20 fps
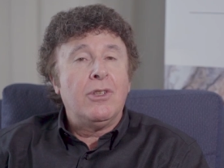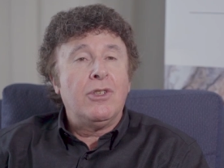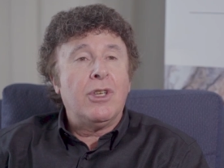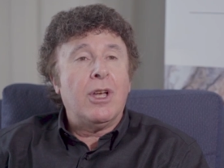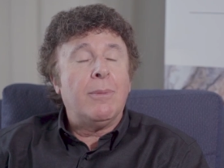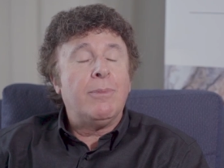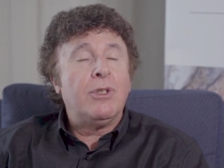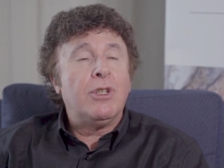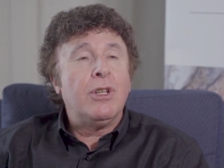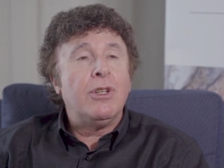
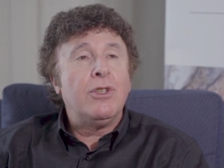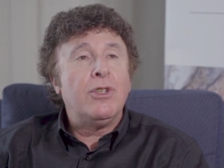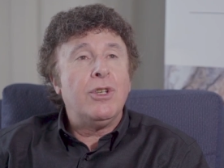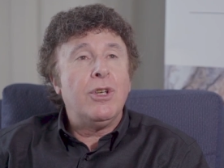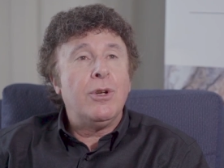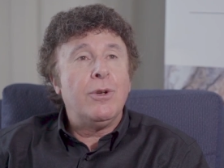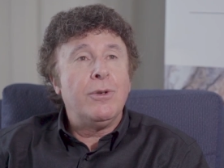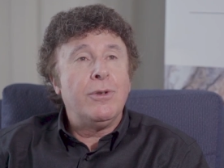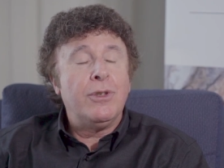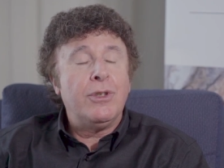
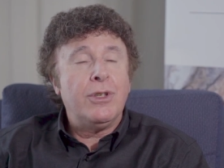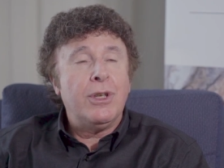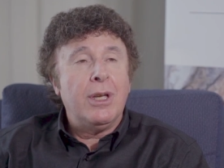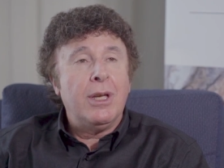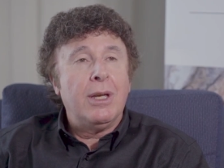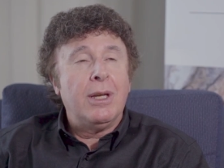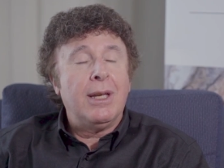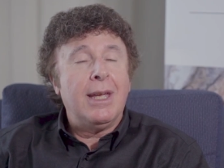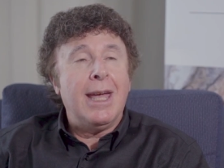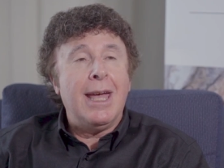substance use,
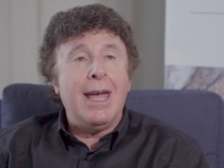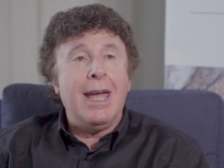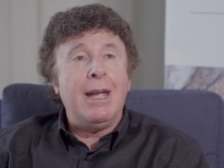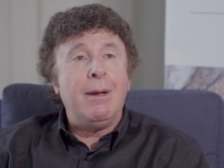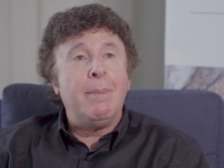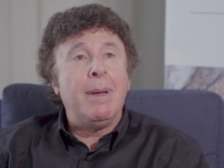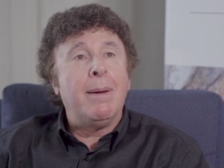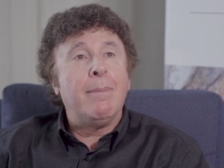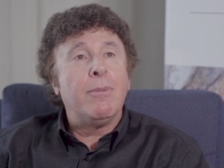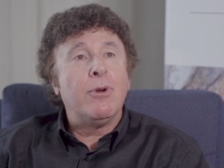
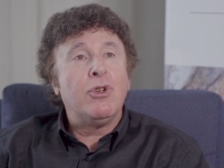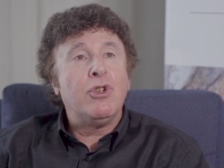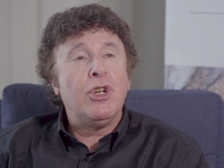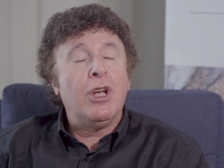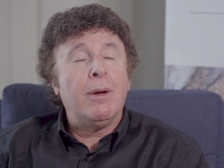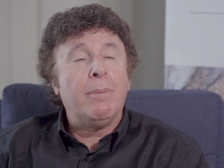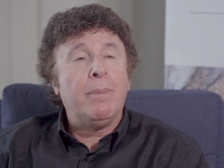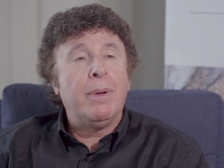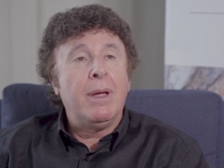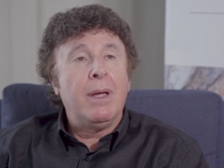gang
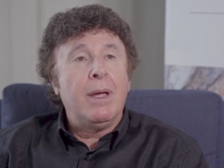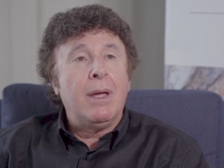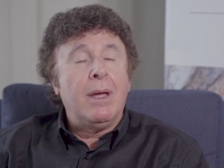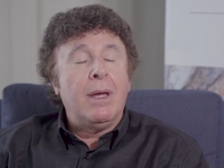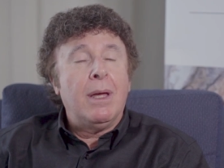membership,